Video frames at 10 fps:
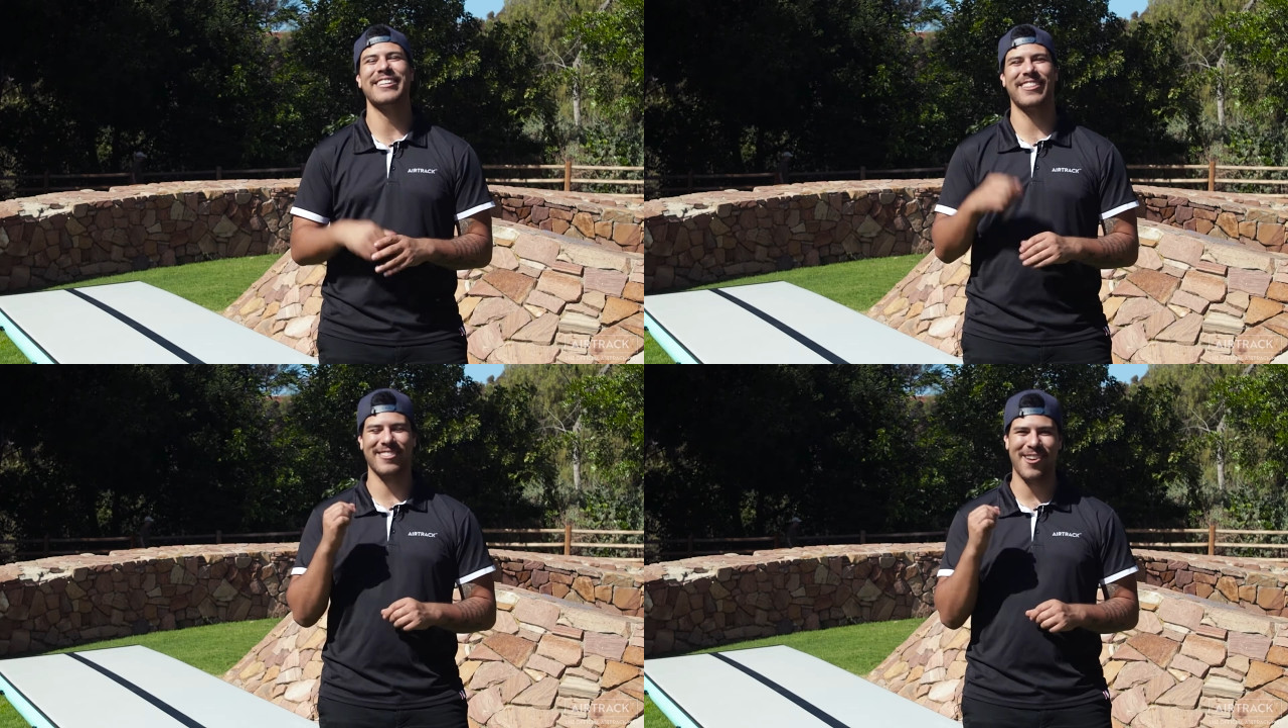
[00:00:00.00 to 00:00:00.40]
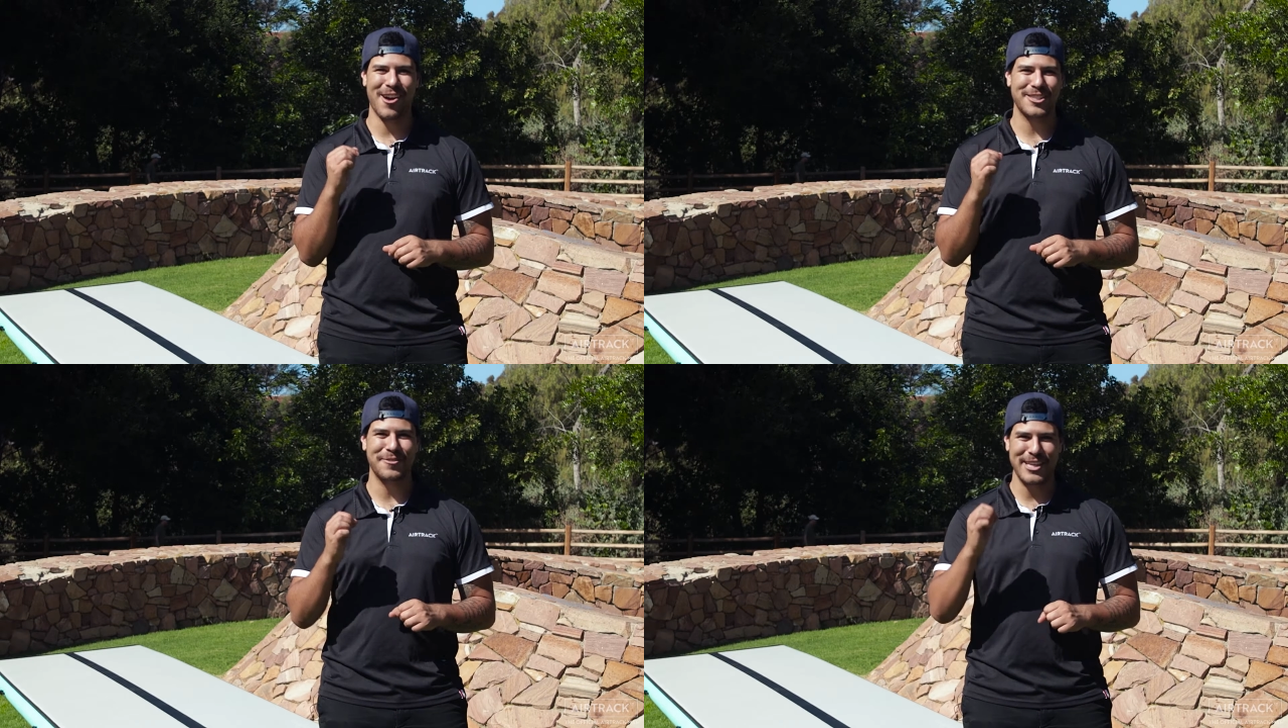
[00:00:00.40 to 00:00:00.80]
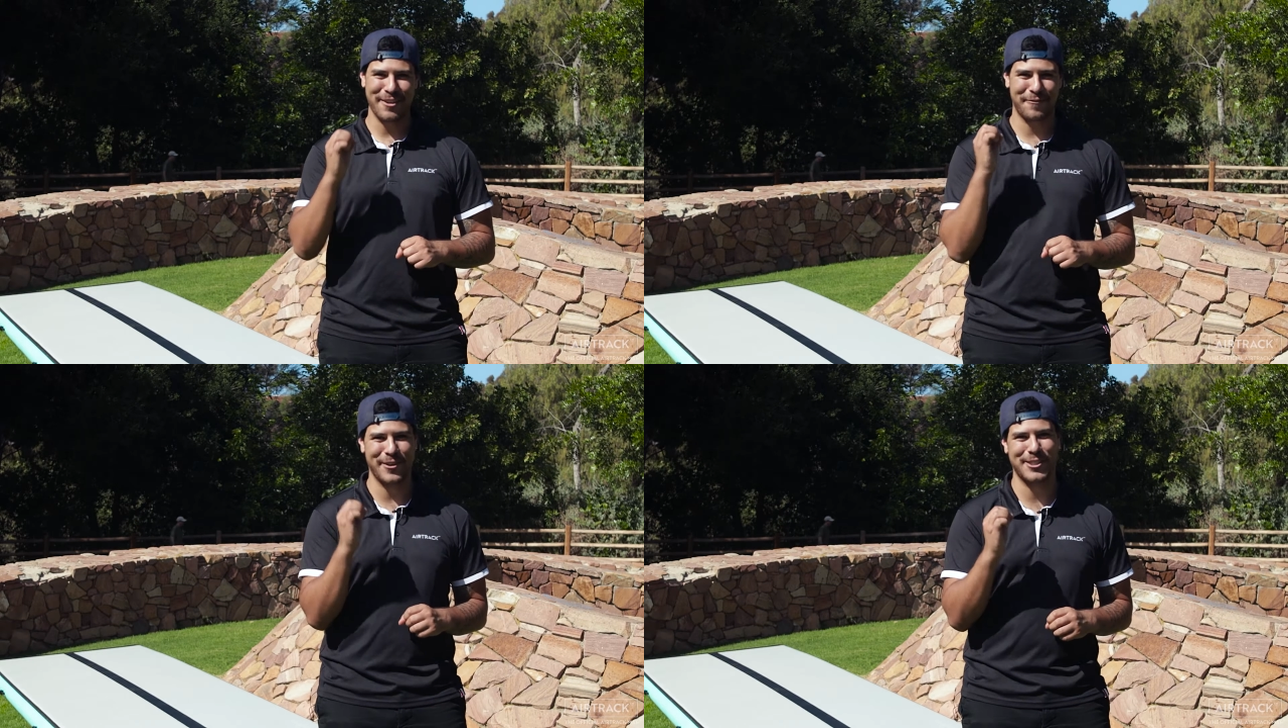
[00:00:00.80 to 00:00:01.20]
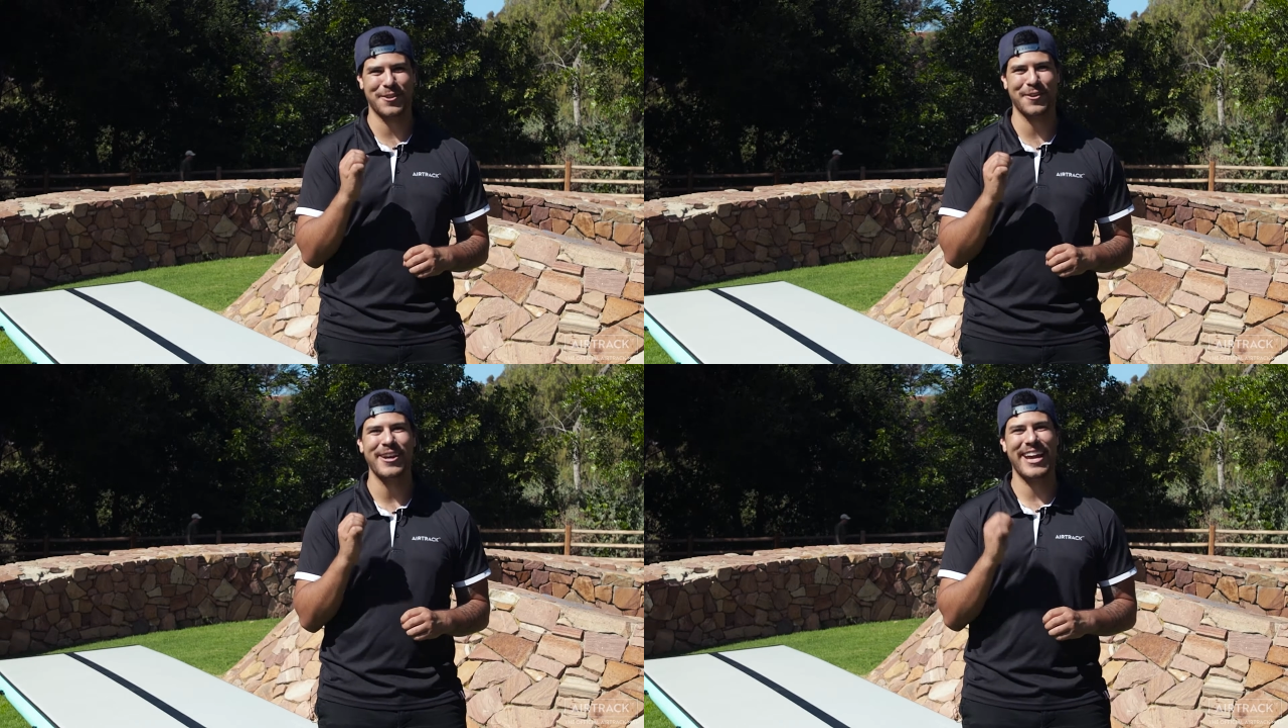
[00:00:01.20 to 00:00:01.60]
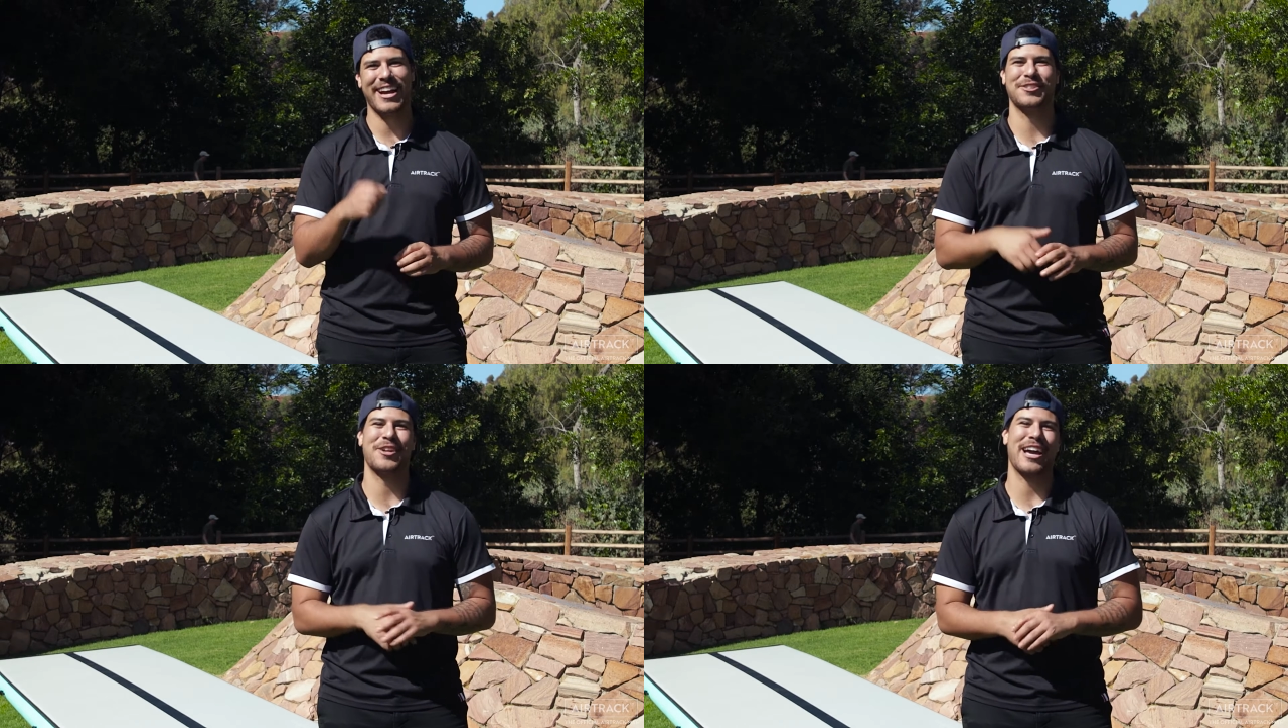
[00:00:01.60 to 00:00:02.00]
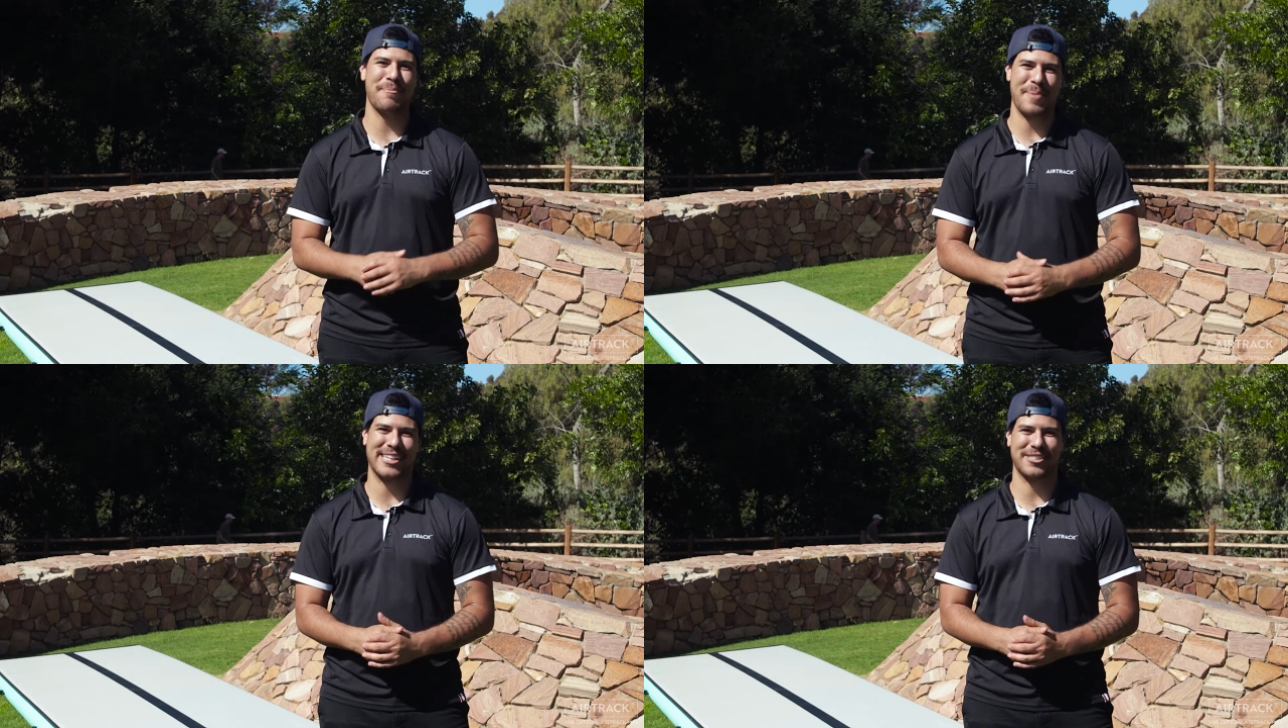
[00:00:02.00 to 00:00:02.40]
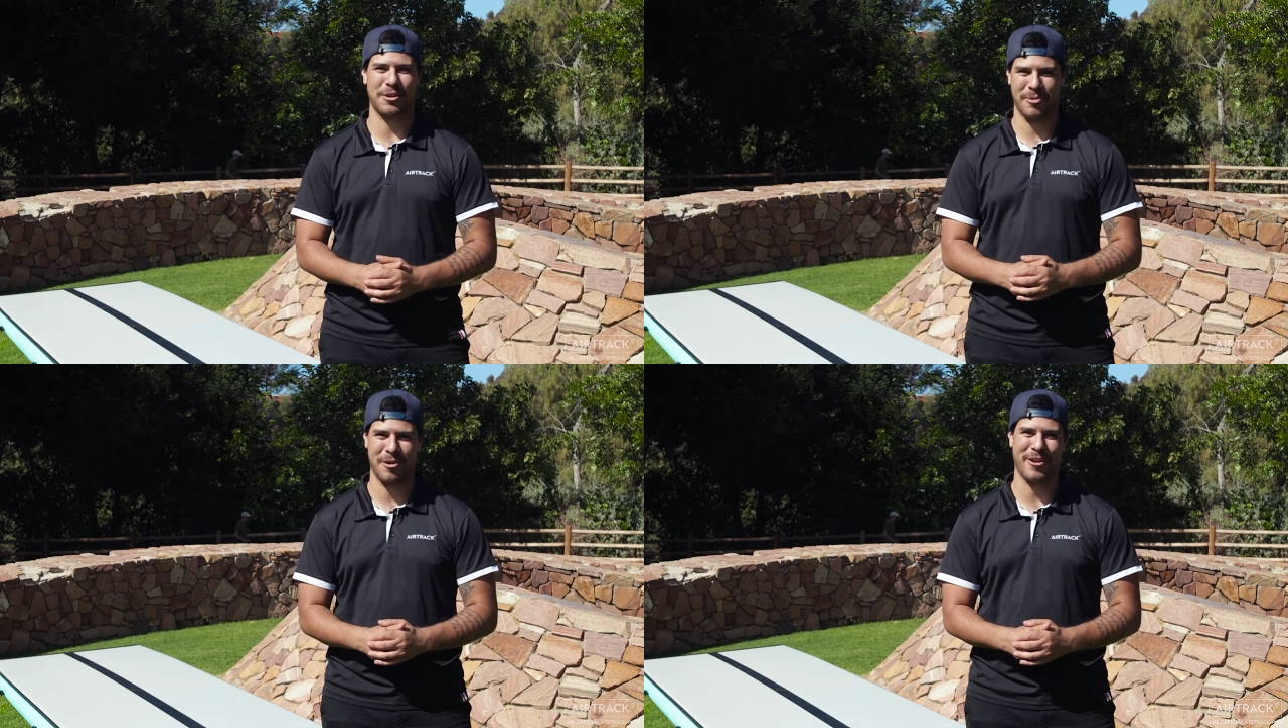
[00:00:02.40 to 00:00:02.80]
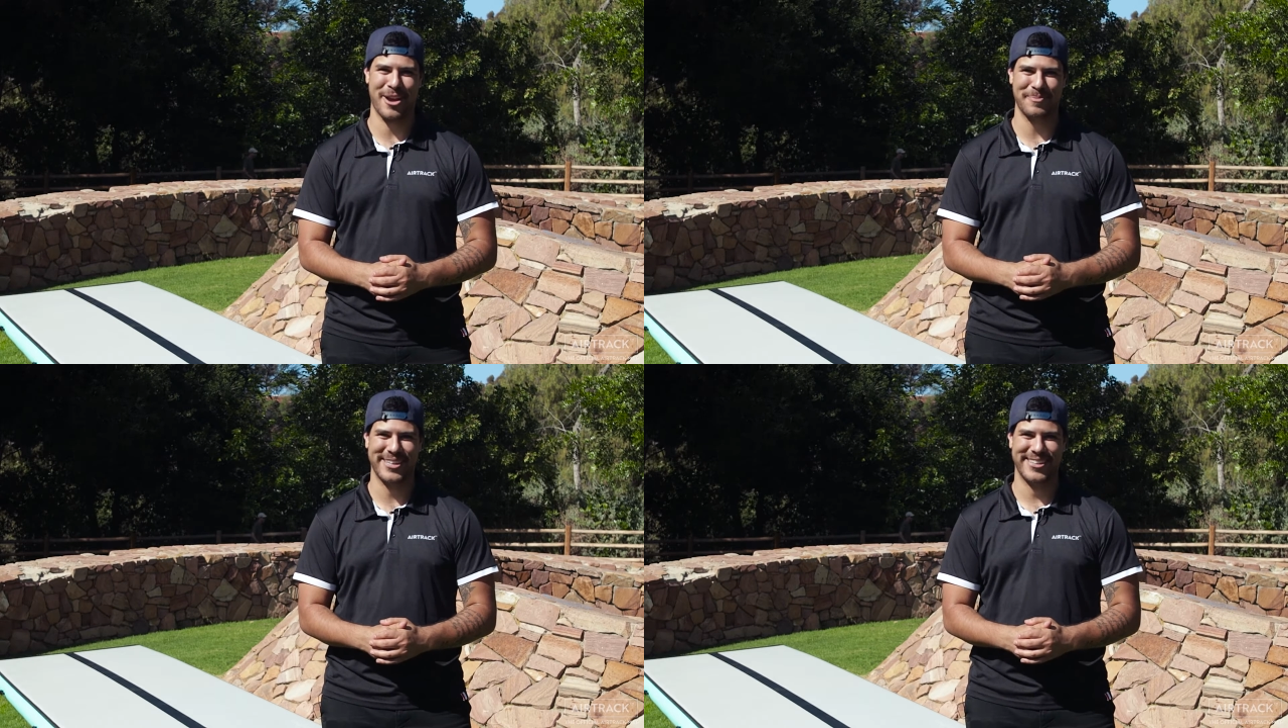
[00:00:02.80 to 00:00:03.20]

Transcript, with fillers: the launch of the official AirTrack Ambassador Program.